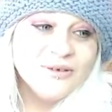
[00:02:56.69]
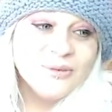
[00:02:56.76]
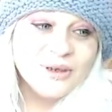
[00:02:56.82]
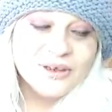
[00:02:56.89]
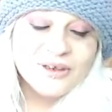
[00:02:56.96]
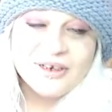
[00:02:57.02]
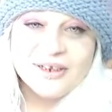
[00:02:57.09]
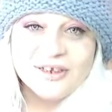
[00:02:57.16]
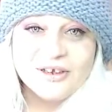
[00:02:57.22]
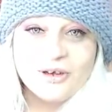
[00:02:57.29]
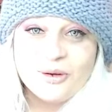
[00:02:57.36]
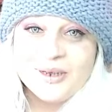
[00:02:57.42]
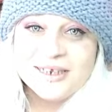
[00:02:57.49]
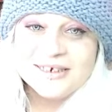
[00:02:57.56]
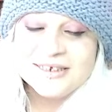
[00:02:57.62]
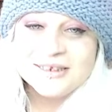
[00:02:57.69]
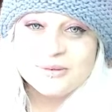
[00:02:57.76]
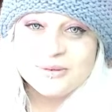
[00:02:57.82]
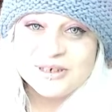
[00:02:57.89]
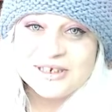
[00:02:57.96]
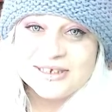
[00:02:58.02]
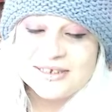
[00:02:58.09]
We're going to go into the
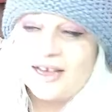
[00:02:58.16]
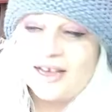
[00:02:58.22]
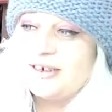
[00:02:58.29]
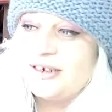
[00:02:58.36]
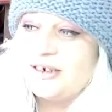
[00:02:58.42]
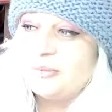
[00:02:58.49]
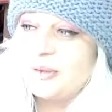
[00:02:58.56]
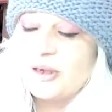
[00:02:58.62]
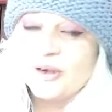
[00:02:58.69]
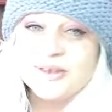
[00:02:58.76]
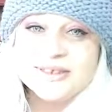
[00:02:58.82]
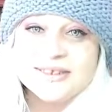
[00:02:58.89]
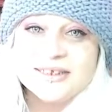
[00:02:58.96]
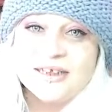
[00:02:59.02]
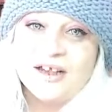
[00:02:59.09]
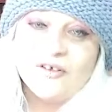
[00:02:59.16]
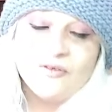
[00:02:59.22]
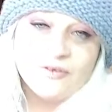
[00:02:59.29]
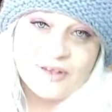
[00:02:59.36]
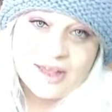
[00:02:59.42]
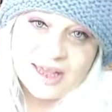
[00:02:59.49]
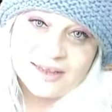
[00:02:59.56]
witch's garden because
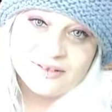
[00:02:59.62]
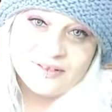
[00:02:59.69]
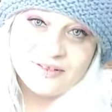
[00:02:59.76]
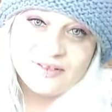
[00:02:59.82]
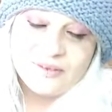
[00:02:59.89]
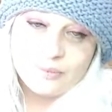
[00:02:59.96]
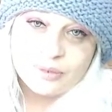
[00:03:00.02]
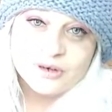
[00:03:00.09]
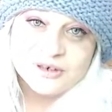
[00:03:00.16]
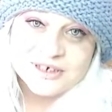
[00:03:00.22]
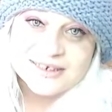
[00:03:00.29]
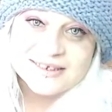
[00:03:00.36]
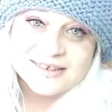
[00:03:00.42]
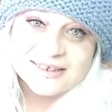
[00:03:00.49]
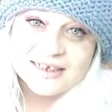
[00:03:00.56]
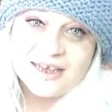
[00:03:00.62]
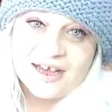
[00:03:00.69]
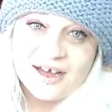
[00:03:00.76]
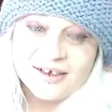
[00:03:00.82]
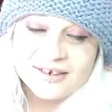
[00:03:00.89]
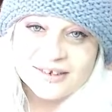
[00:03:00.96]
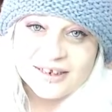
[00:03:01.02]
I've had the projects in the
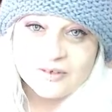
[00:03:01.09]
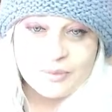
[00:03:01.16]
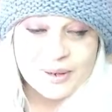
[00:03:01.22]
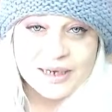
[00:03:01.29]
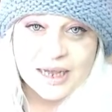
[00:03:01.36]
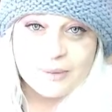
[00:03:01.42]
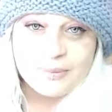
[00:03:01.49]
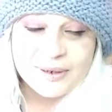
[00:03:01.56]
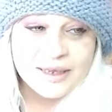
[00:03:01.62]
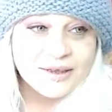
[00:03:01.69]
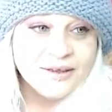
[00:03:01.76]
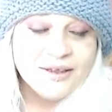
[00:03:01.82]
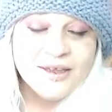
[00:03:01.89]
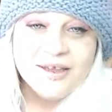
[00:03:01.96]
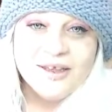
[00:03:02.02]
garden that have been happening